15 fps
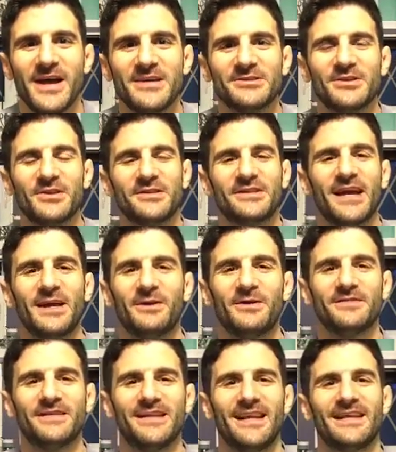So the title
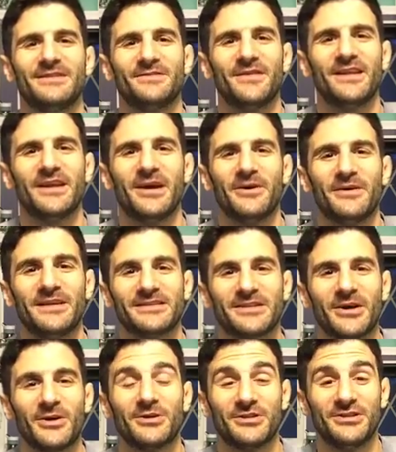of today's video is
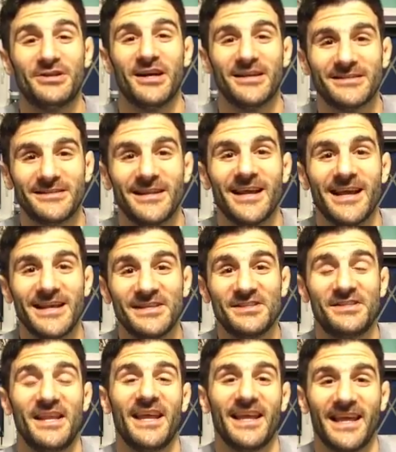called Just
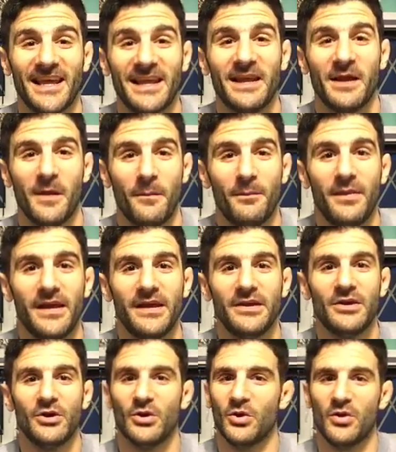Stinkin' Be
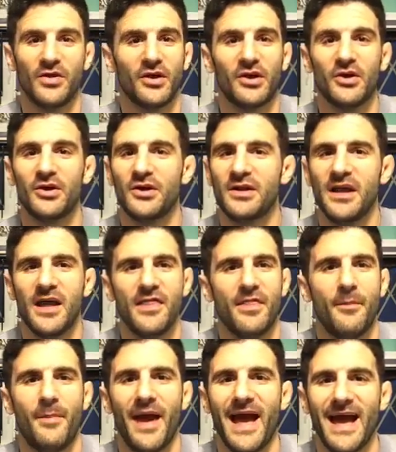You. The good, the
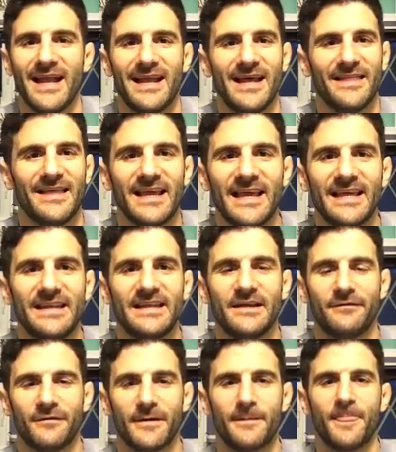bad, the
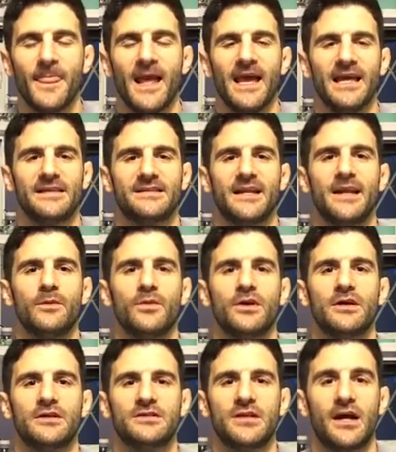indifferent. And today we're
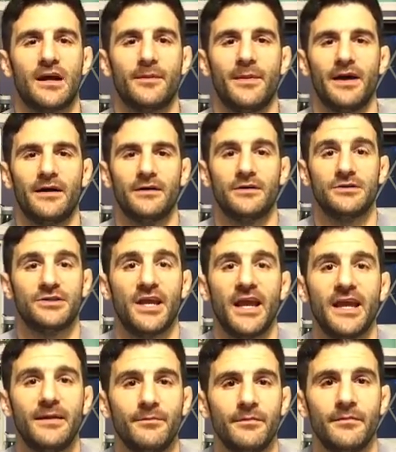going to talk about
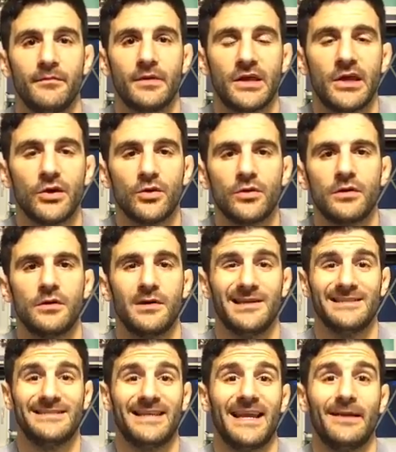shame, guilt,
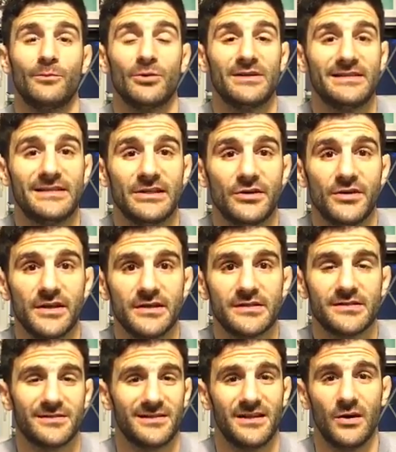shame
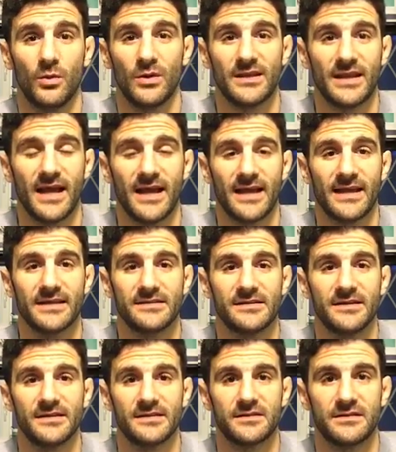resilience. You know, what the heck is
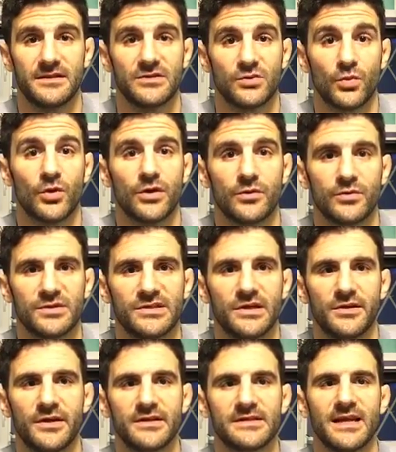this this word
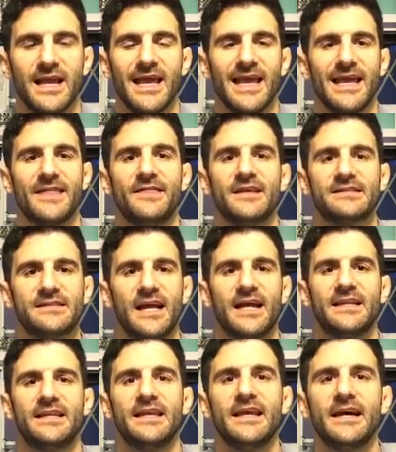resilience? And this
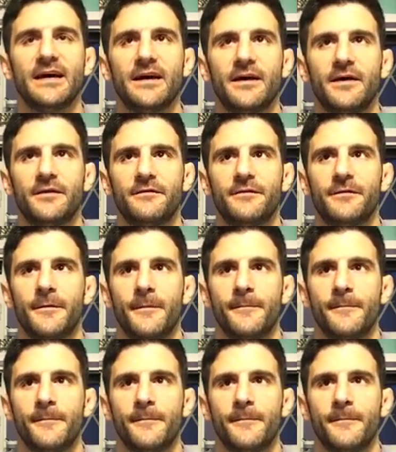idea of